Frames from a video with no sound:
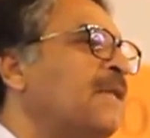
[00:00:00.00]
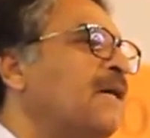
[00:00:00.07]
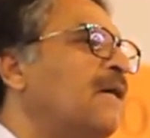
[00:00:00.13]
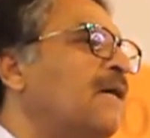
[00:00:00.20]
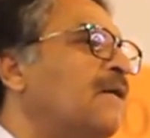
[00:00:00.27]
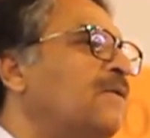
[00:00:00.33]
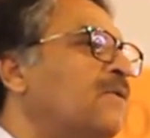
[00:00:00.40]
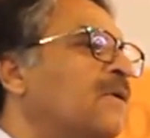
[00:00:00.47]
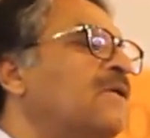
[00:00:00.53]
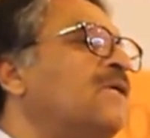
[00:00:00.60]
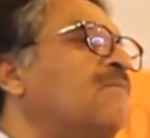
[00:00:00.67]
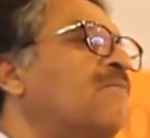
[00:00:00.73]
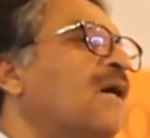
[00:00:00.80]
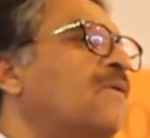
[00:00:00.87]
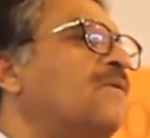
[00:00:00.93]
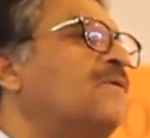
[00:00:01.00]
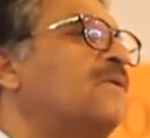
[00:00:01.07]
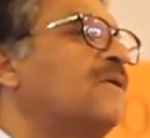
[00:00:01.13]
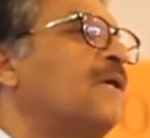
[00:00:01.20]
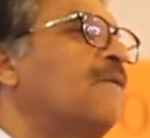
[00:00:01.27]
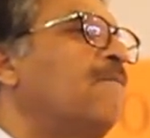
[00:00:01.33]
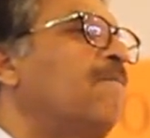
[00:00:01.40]
Talking about
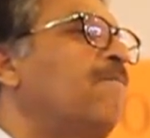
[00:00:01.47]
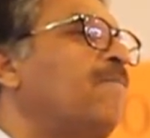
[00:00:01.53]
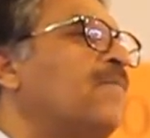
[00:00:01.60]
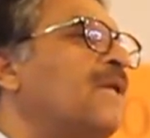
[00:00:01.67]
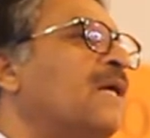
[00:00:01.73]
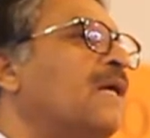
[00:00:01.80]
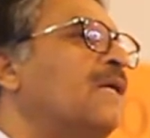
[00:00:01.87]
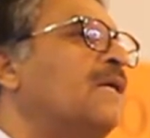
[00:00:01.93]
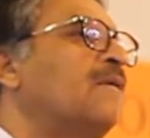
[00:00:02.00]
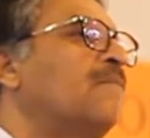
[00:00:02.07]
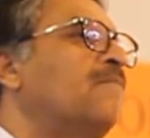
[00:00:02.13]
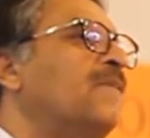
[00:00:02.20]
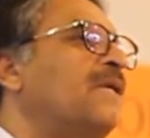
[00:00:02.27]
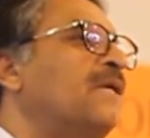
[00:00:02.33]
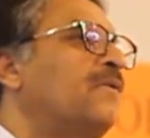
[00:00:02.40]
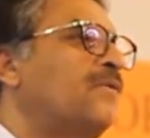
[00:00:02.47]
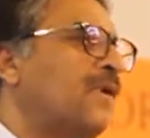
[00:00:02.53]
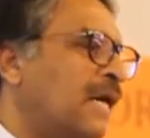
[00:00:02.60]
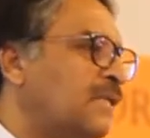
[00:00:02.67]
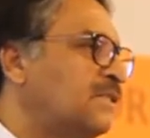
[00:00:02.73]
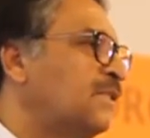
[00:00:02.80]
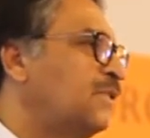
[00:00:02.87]
the
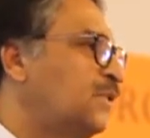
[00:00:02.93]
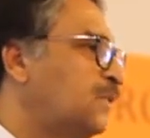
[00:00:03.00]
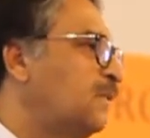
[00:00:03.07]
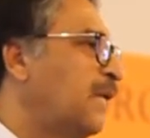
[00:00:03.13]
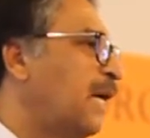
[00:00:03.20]
drugs issue,